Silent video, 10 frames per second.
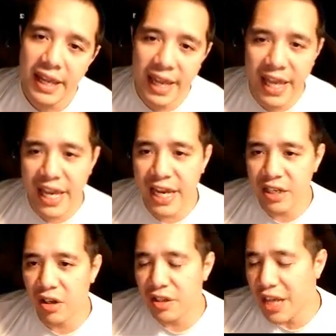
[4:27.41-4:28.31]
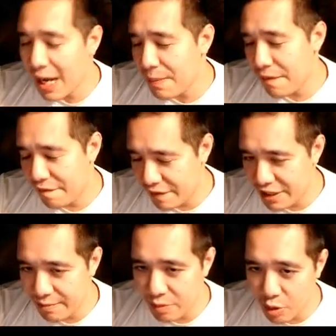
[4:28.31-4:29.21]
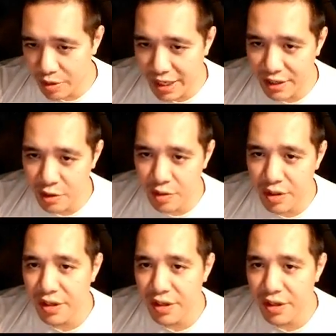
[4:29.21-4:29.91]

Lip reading: And on top of him doing that nuke,